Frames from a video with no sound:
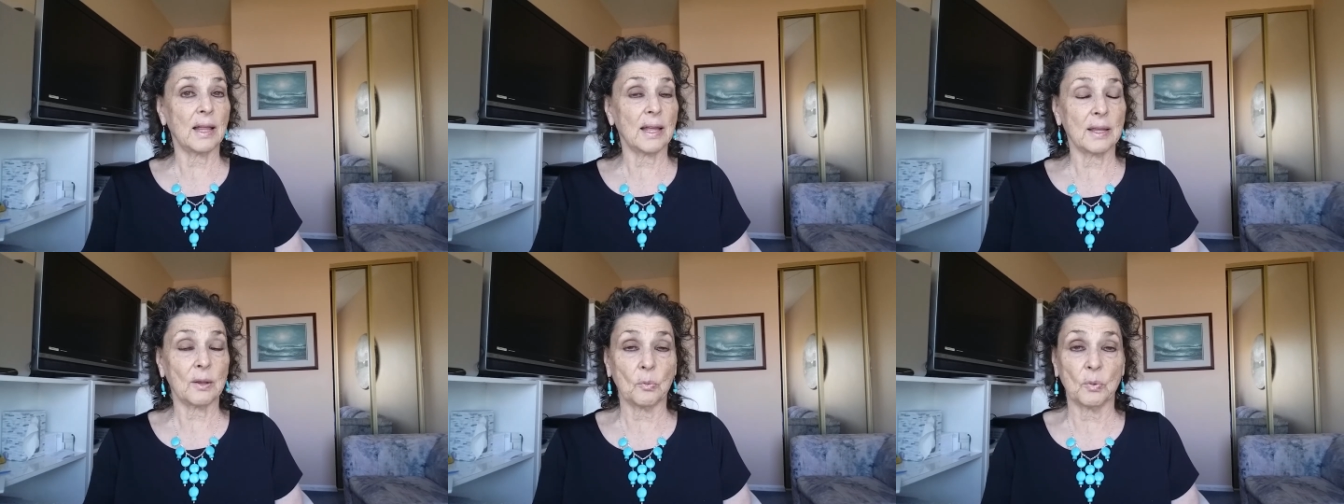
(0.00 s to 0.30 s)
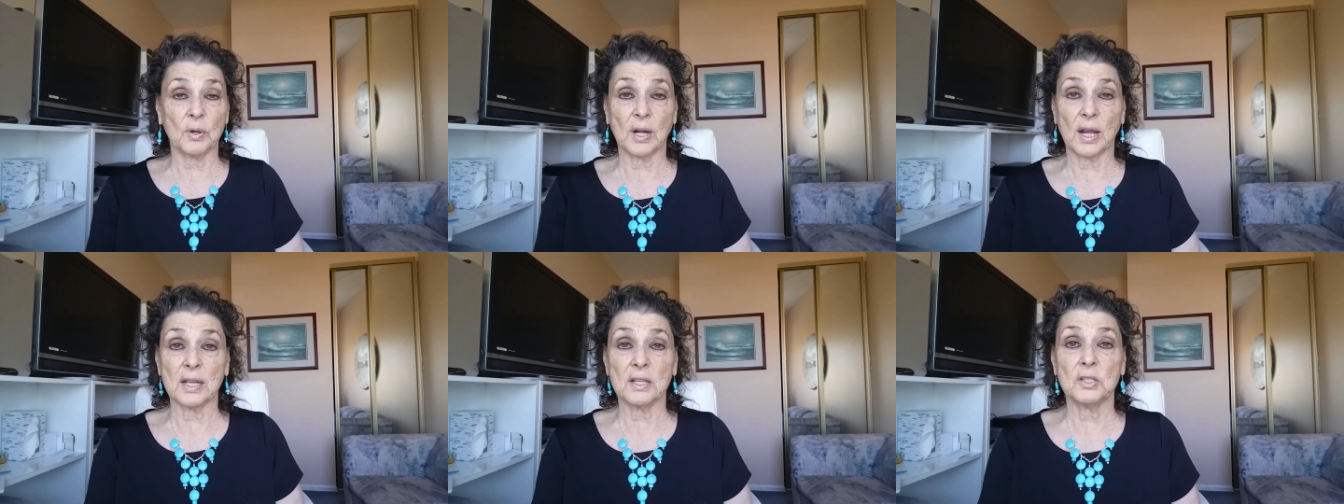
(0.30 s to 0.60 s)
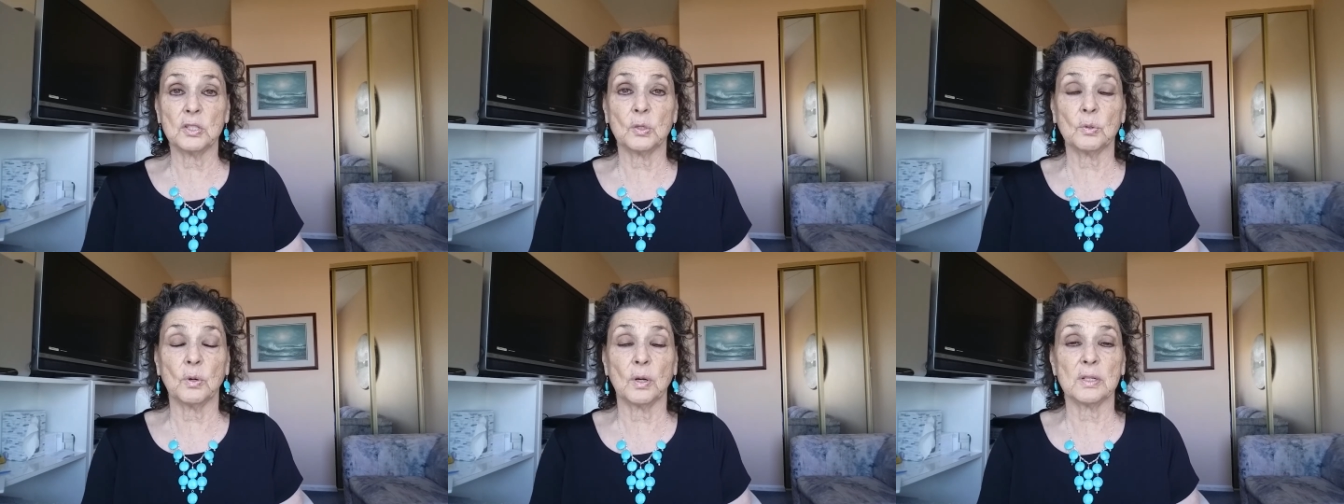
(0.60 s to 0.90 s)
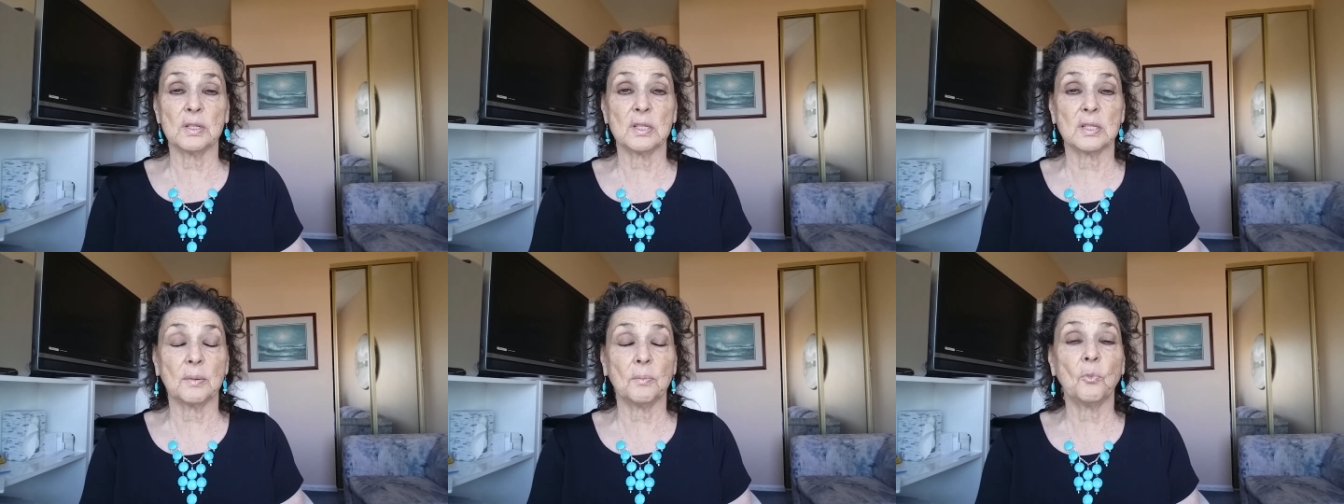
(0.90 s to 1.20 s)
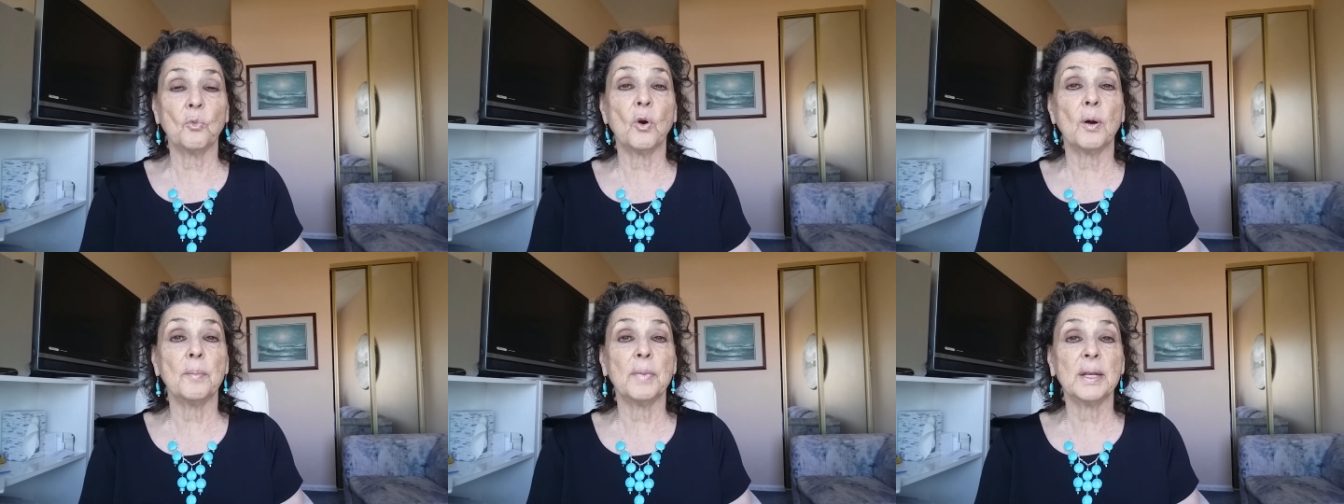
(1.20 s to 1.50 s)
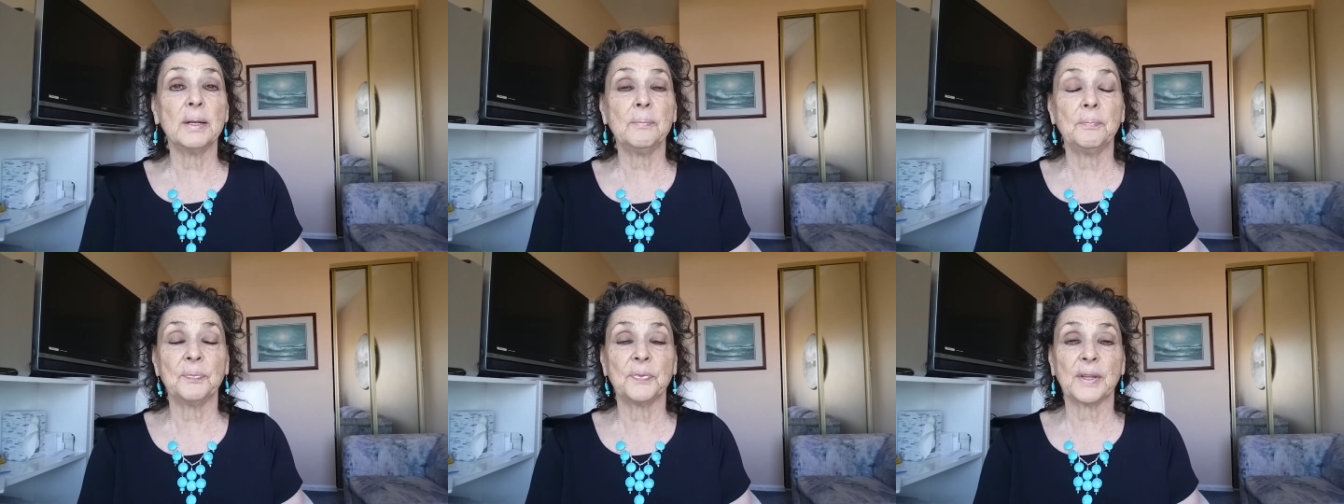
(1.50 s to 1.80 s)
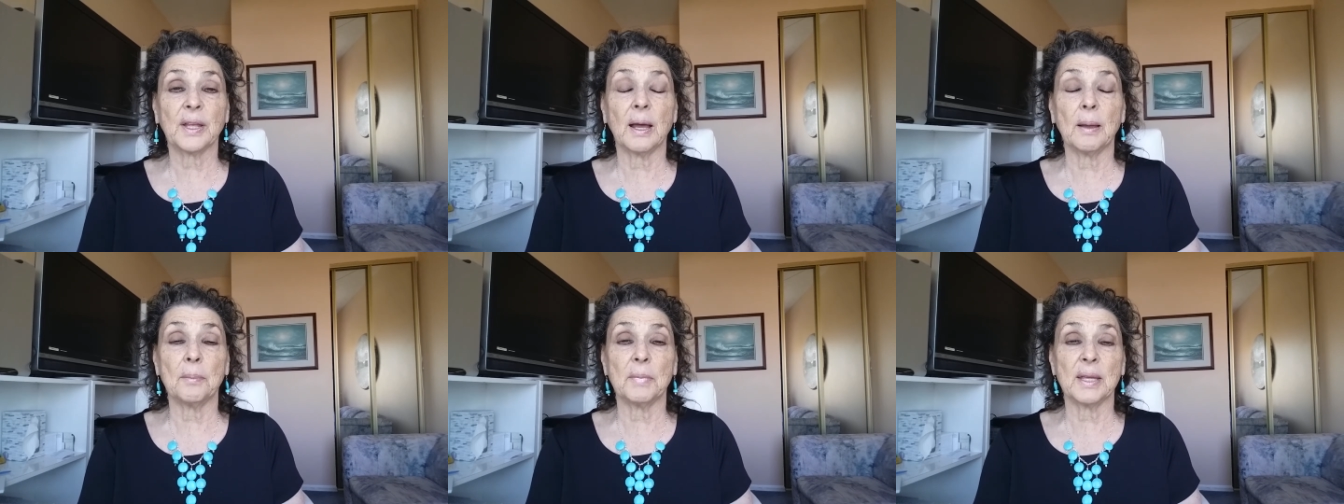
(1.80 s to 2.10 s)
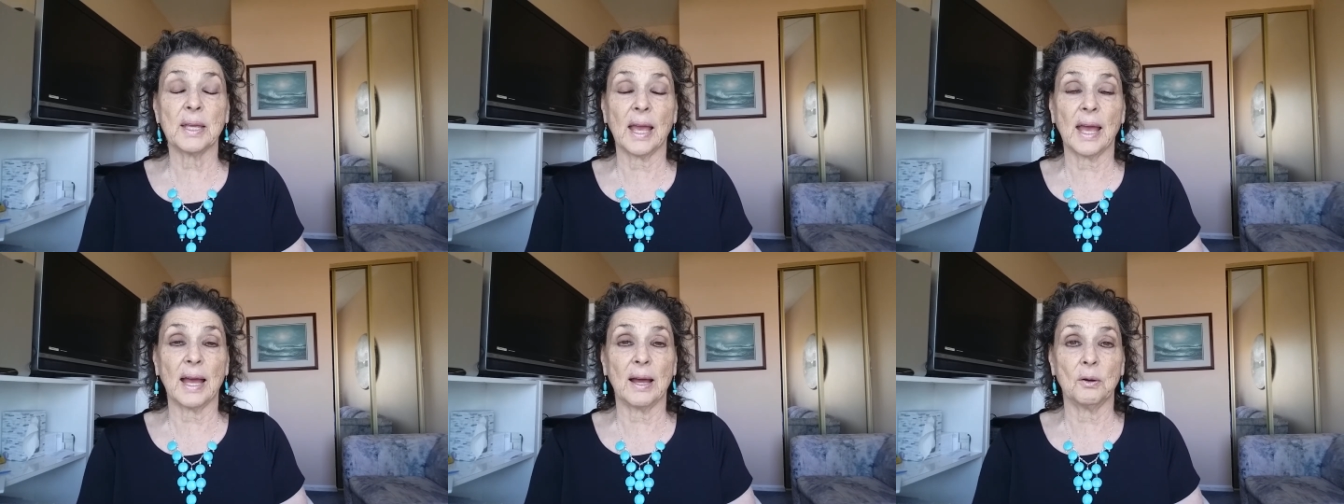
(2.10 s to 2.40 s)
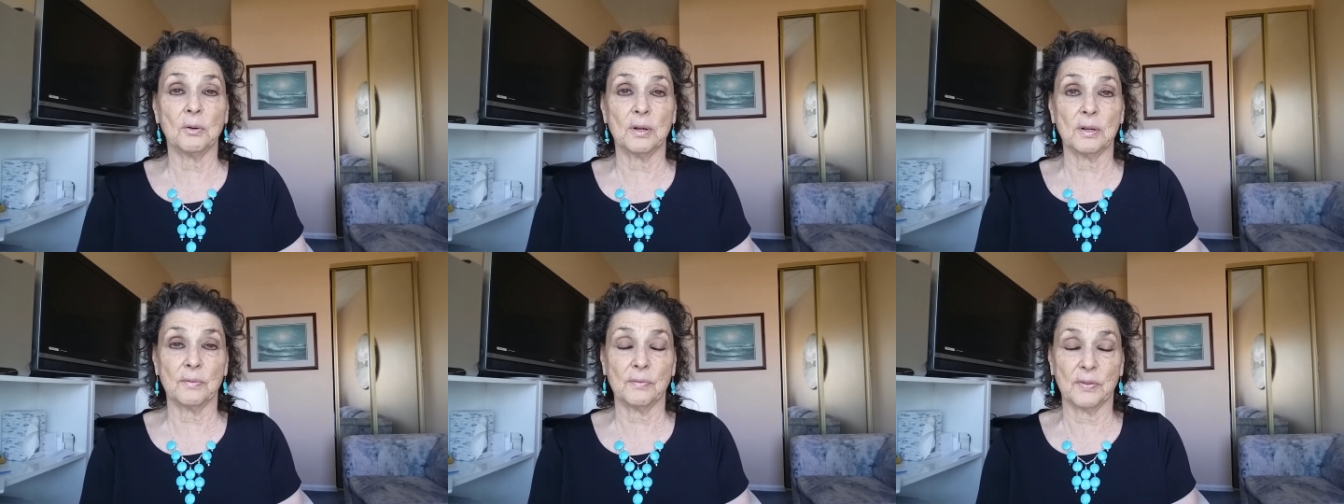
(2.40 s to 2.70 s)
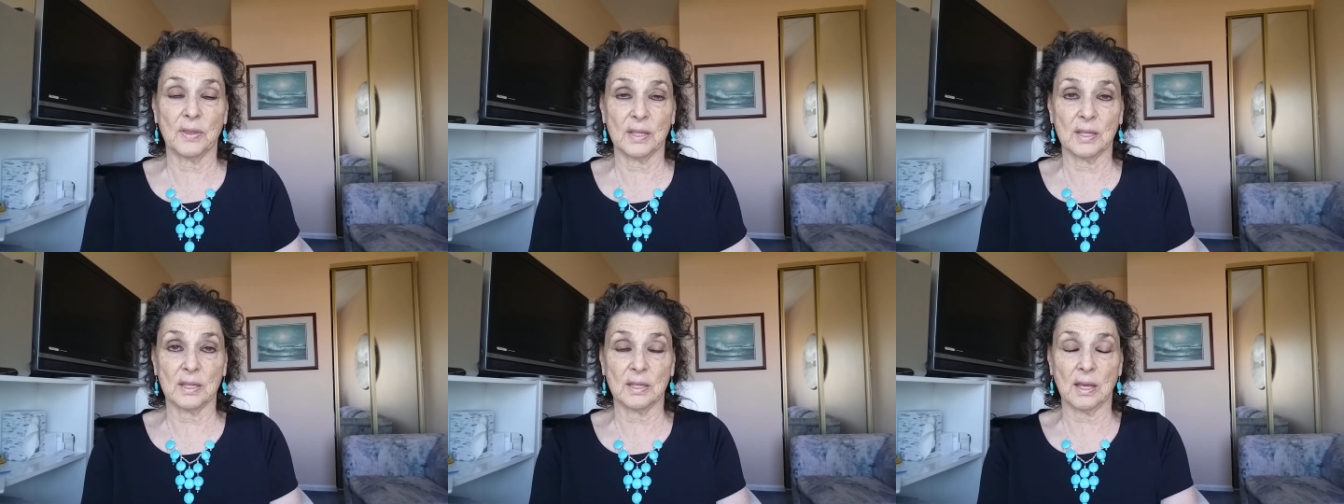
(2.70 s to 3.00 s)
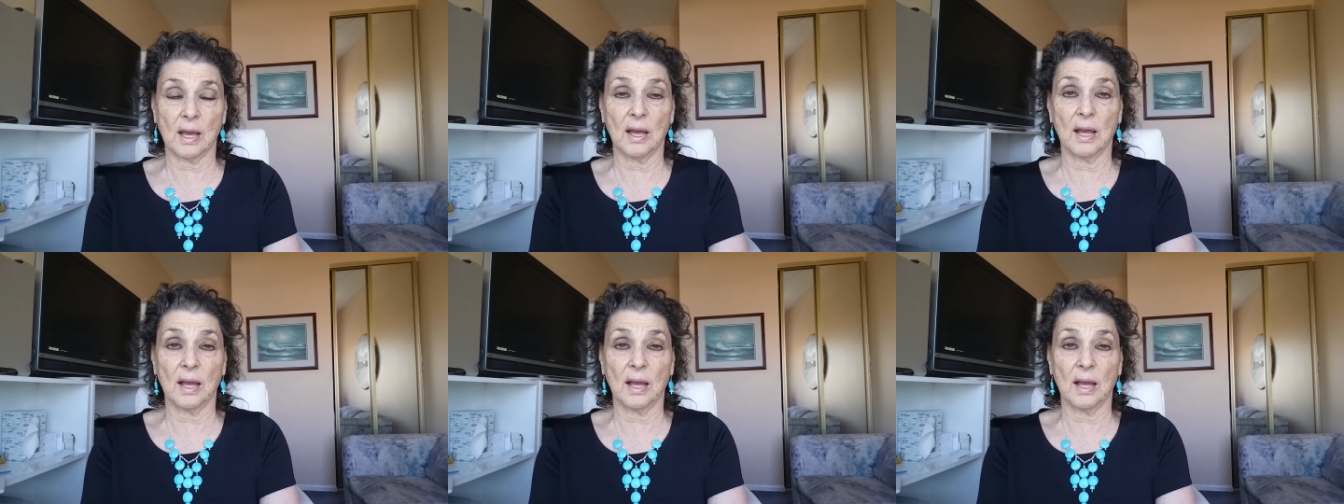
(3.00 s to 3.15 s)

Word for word: like when I saw some woman coming out of the,